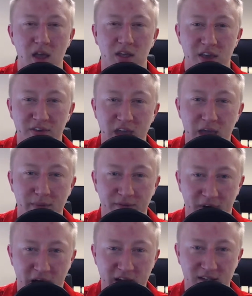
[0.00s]
giving him
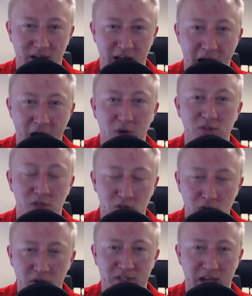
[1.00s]
advice on how to
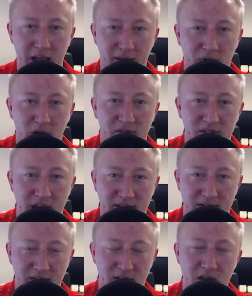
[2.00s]
do the silent
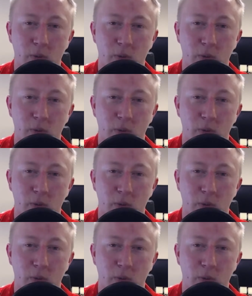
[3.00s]
protest.